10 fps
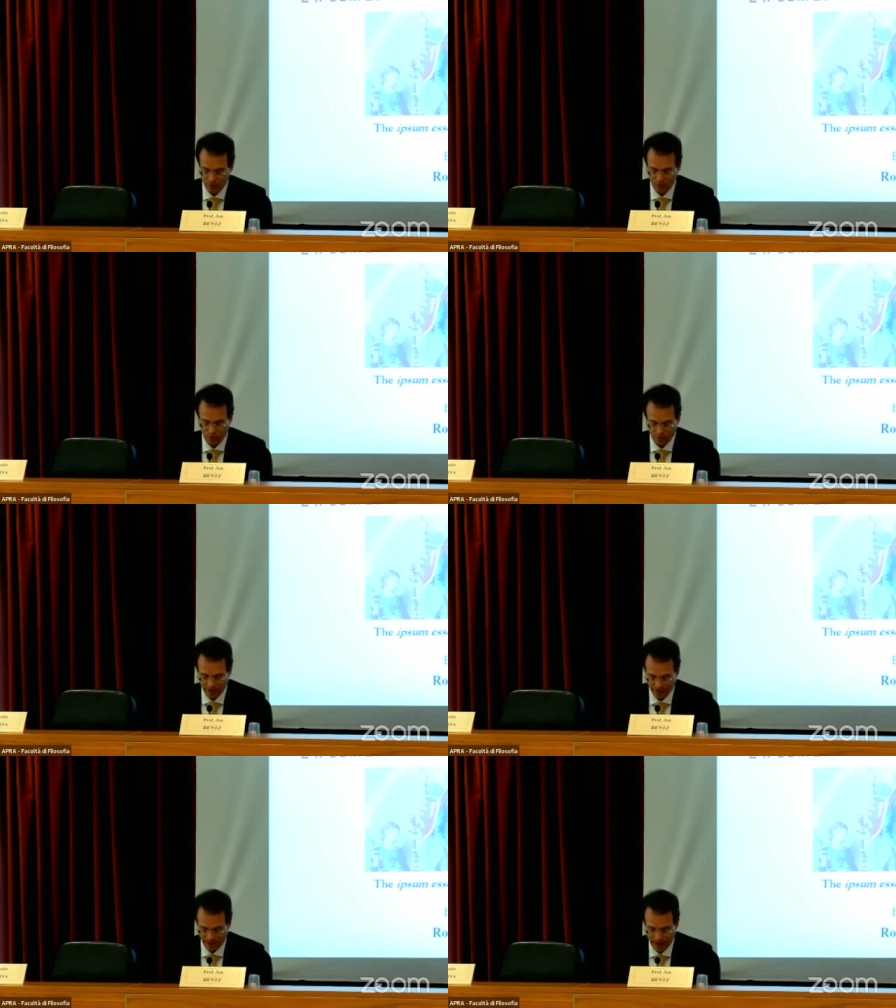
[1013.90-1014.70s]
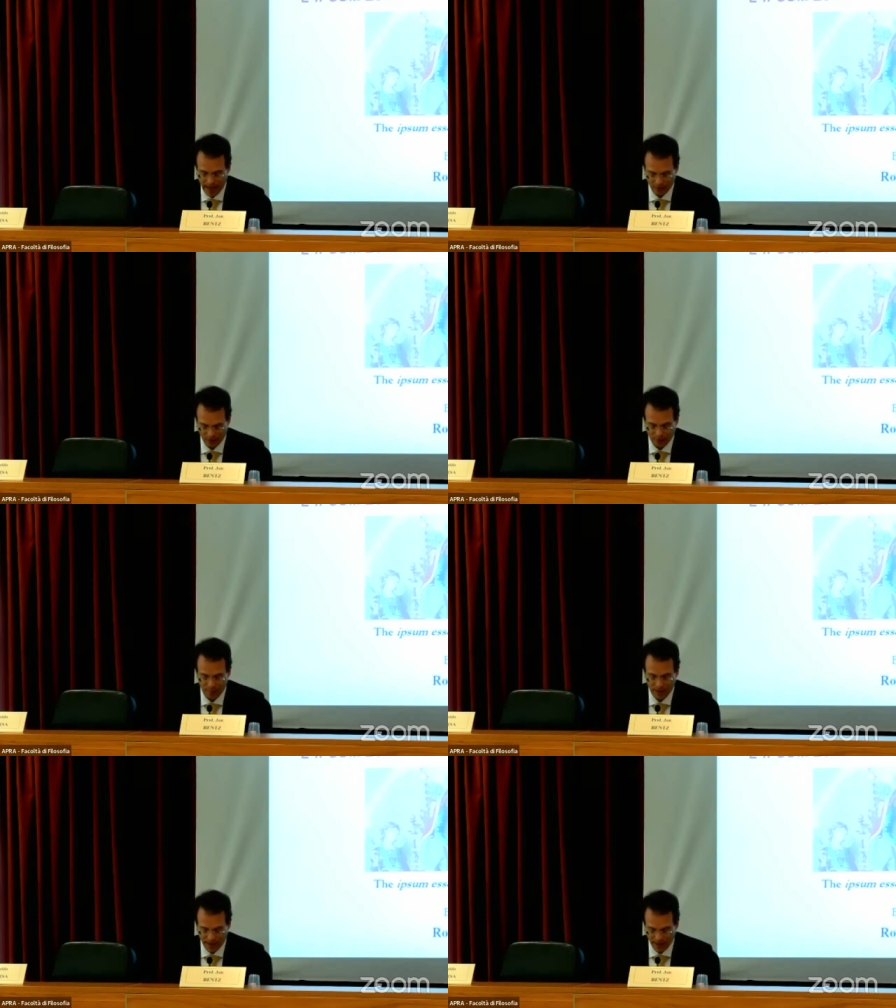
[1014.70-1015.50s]
this movement, the act
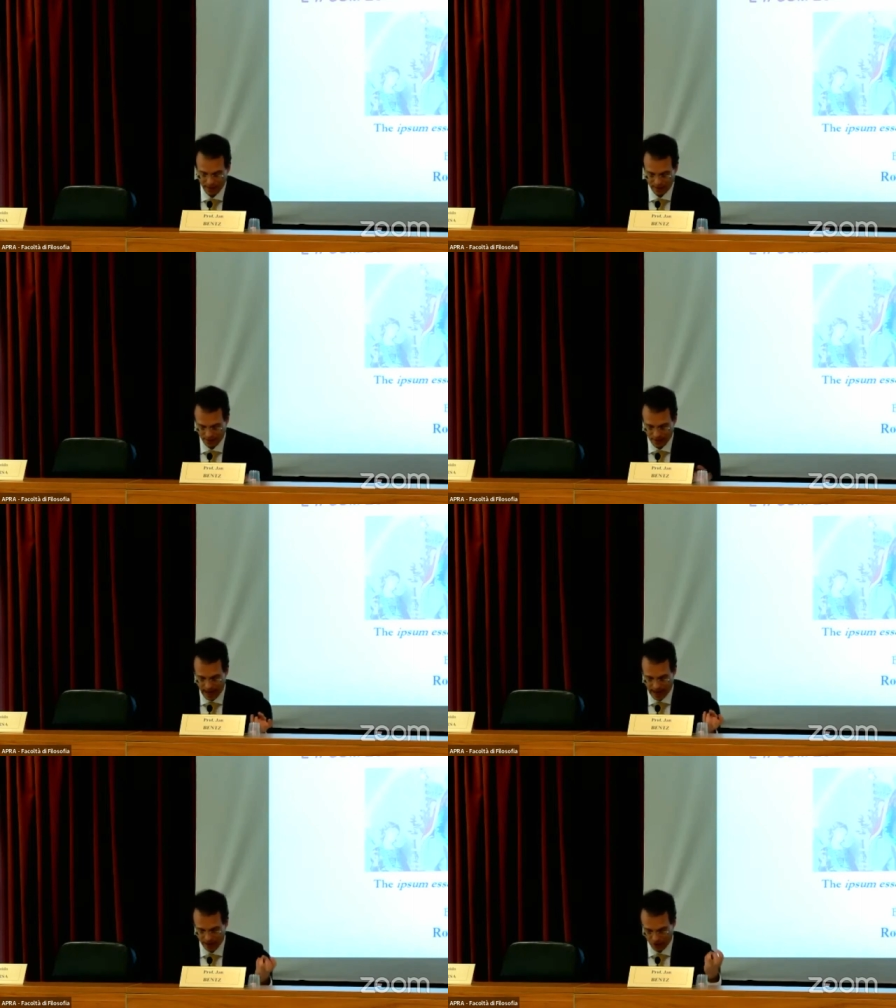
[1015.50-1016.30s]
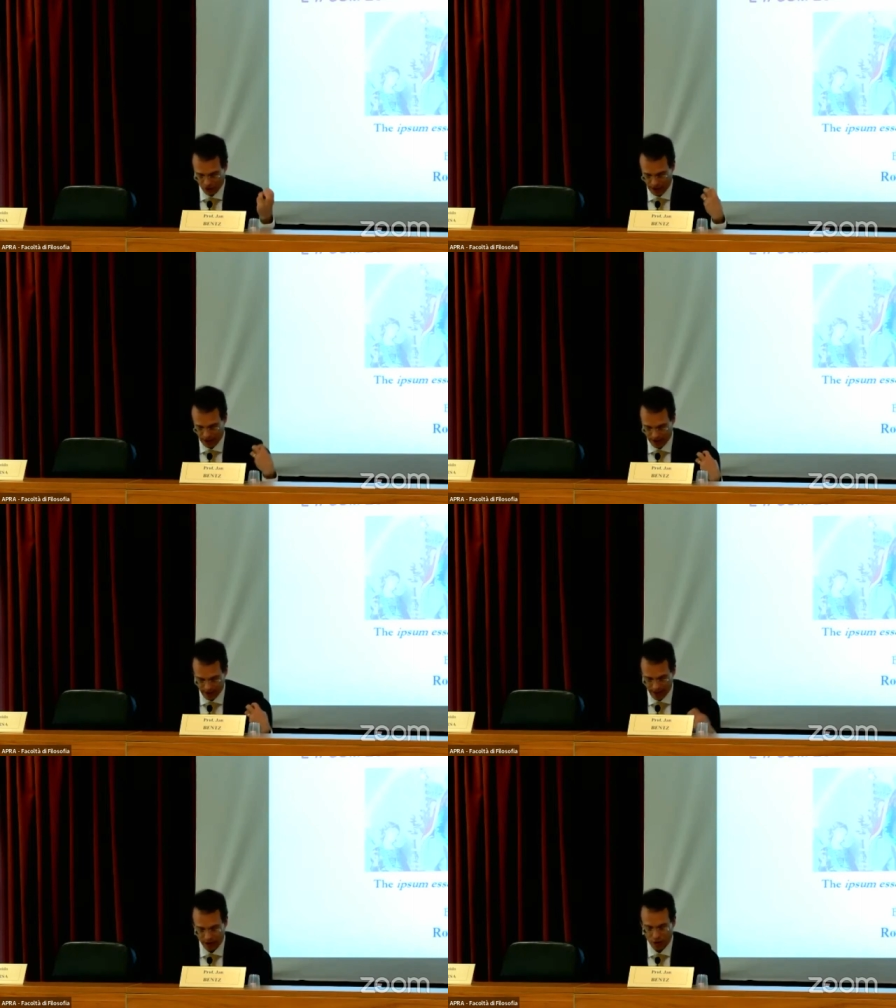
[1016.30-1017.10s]
of being, the
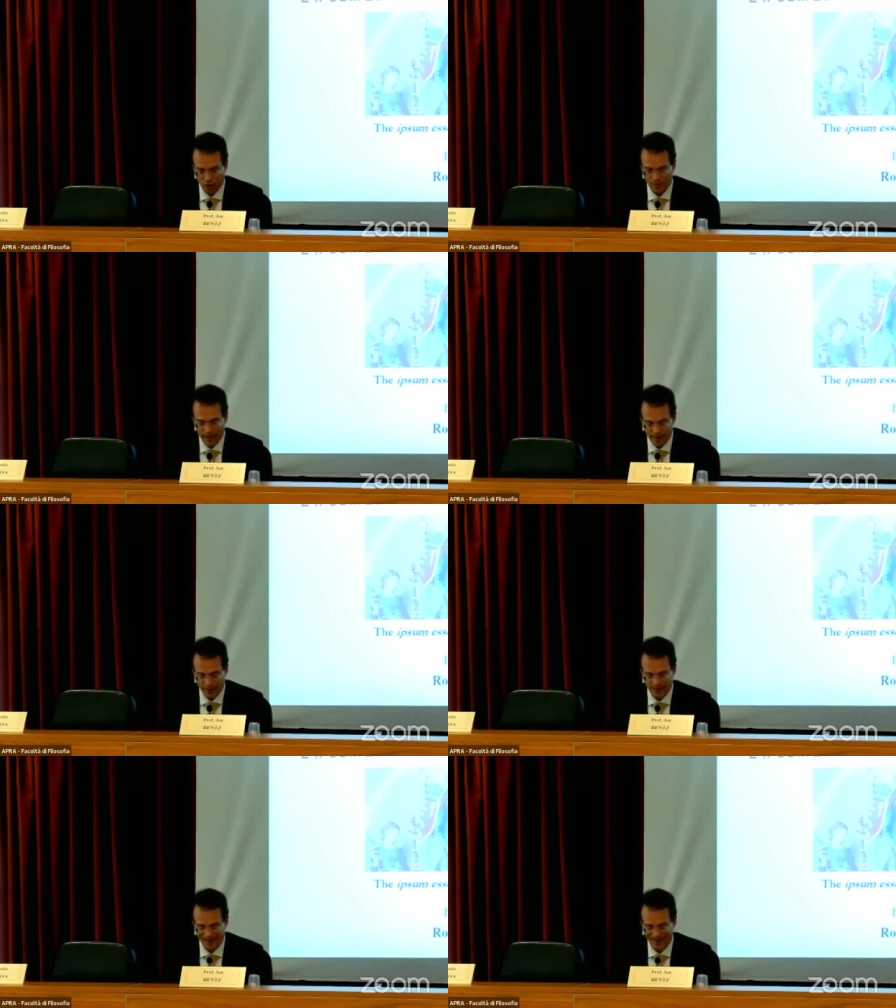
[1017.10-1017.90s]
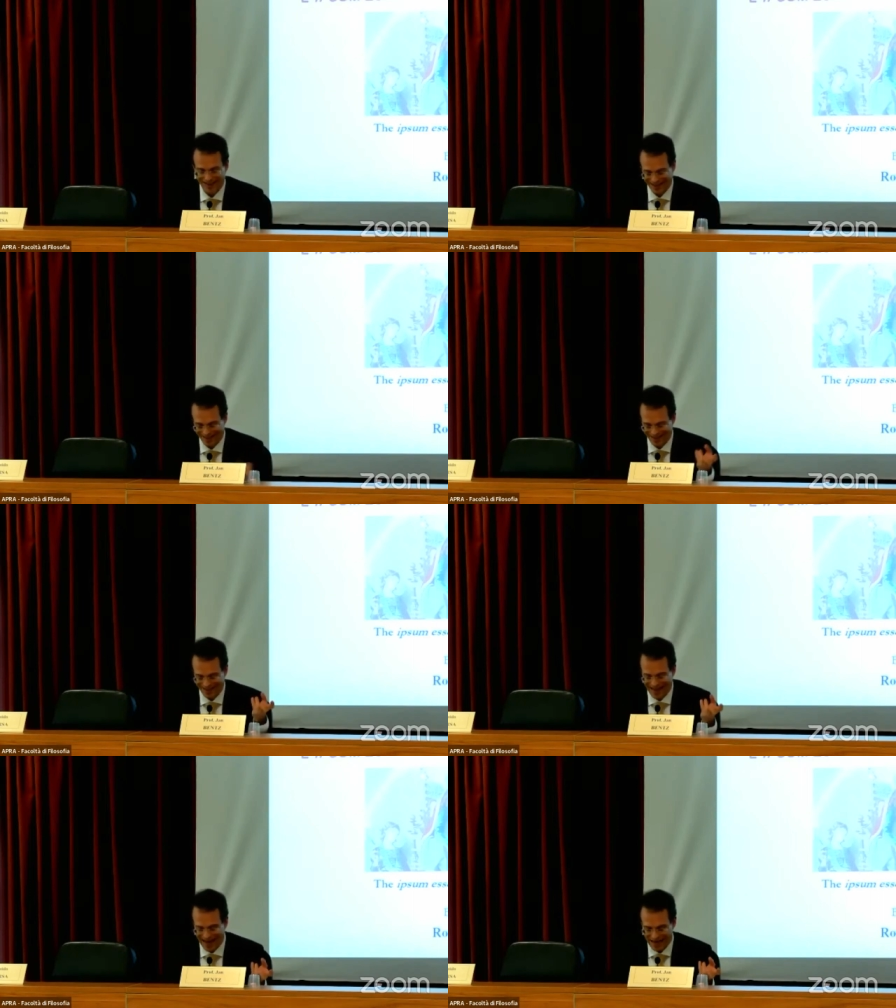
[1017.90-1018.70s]
Entstand, terminates in
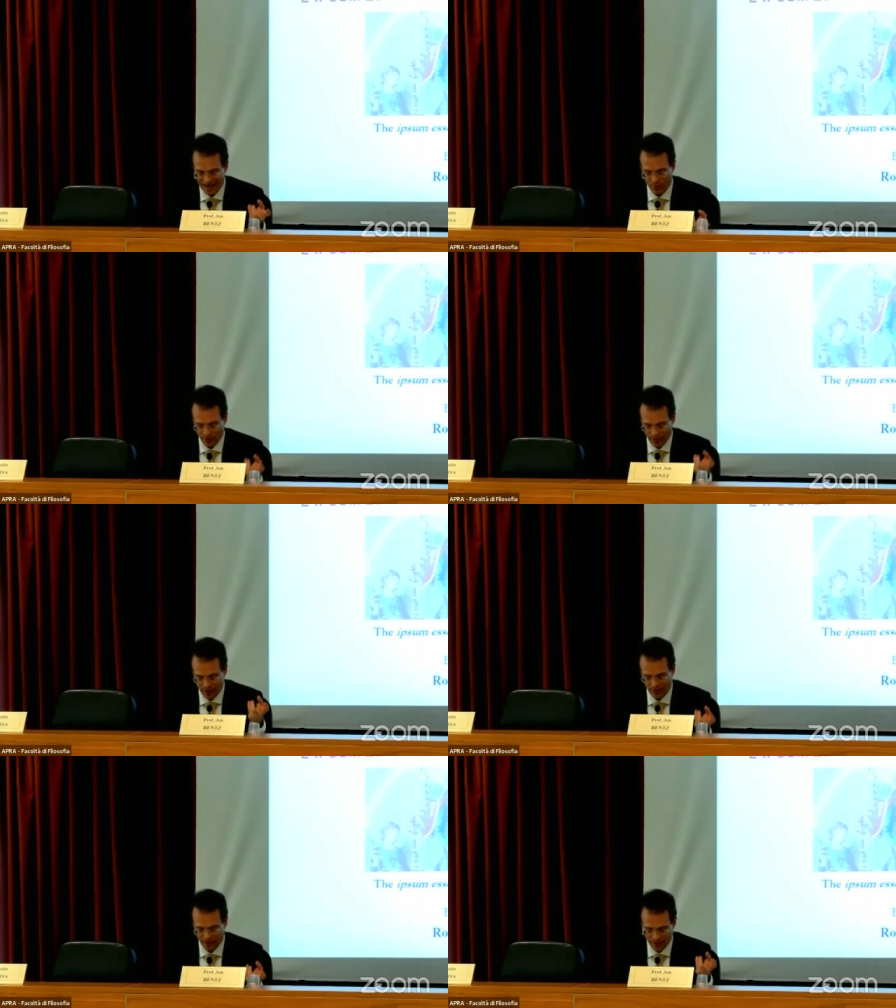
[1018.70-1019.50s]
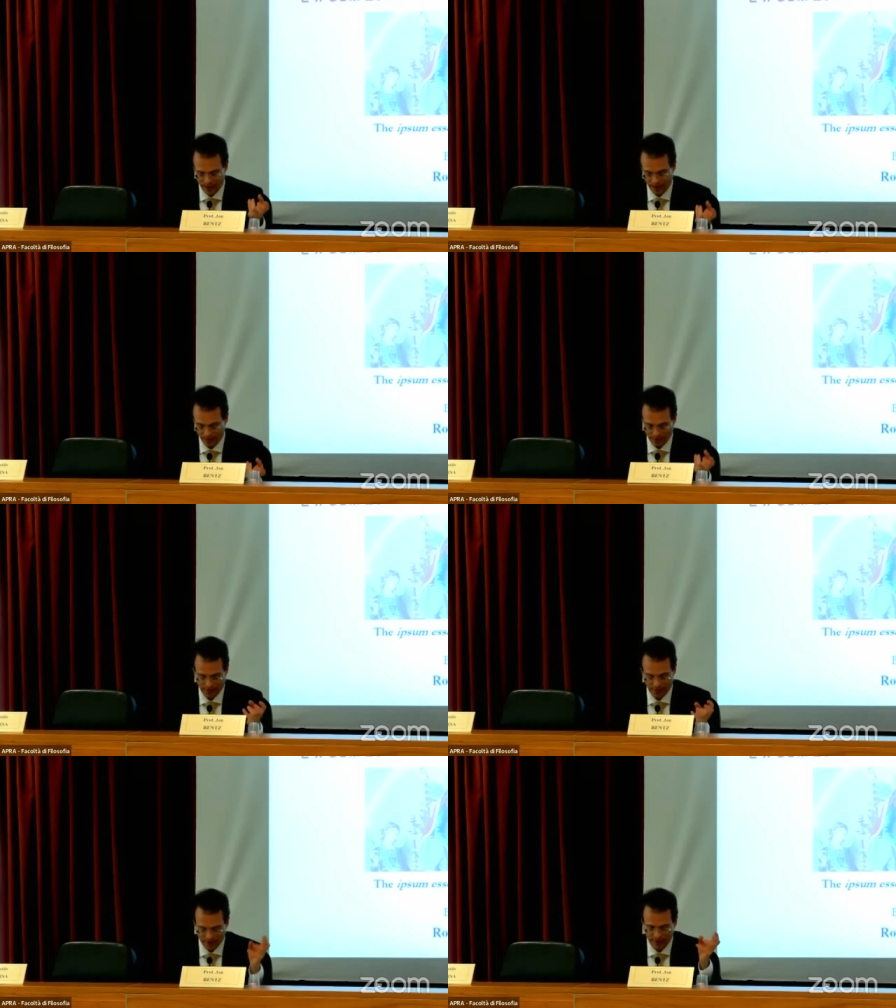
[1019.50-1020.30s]
standing within itself,